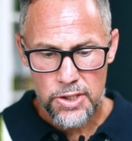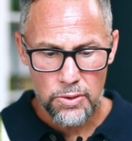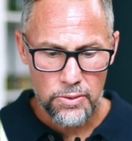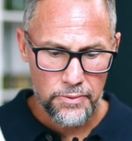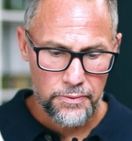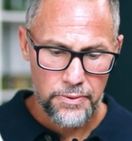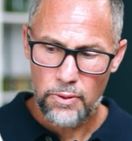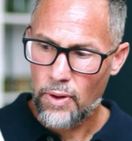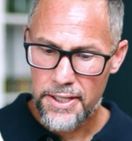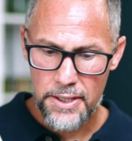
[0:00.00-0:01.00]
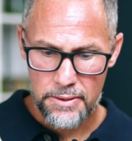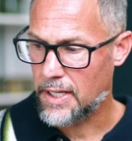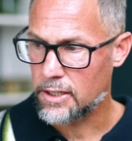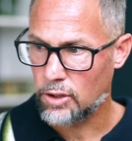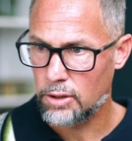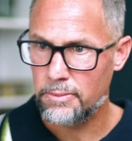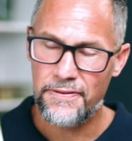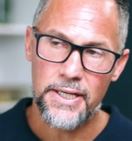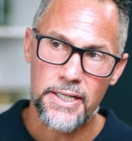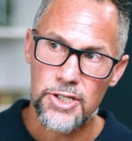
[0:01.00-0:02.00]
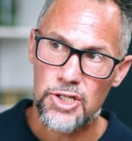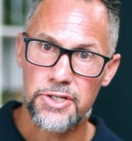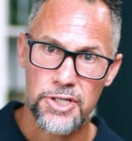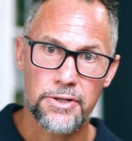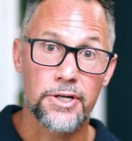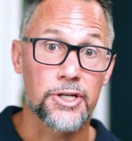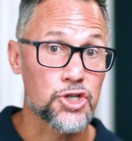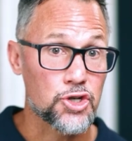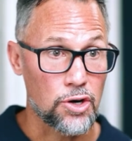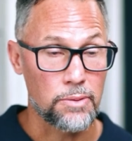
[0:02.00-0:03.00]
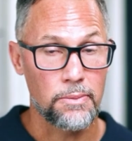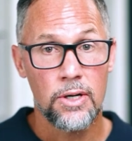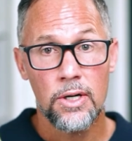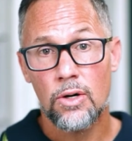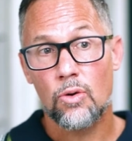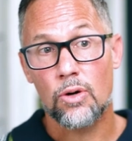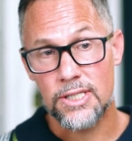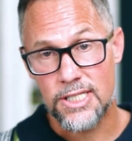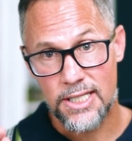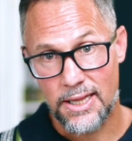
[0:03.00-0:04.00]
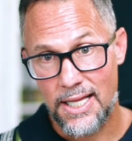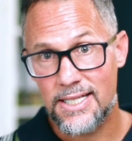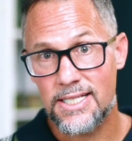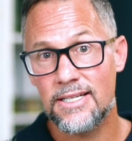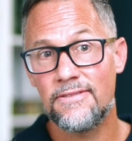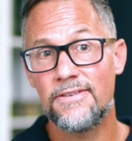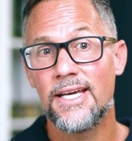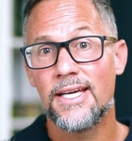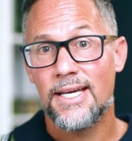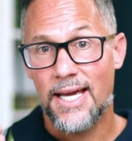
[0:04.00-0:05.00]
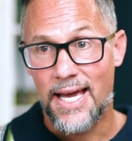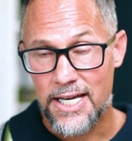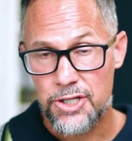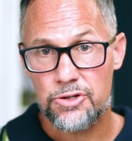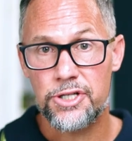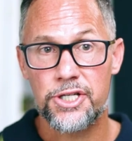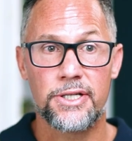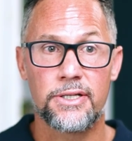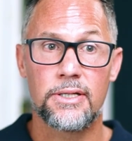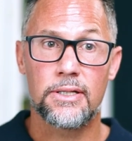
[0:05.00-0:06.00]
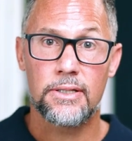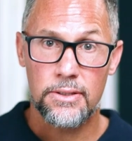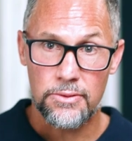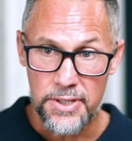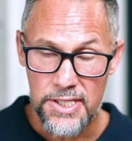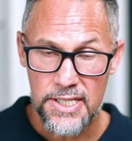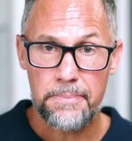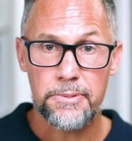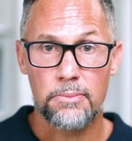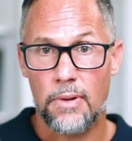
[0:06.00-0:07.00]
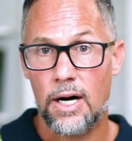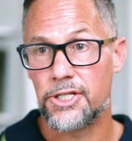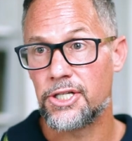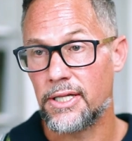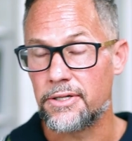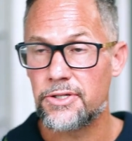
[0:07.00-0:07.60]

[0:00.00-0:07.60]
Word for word: So, the way that enclomiphene is considered a SERM or a selective estrogen receptor modulator.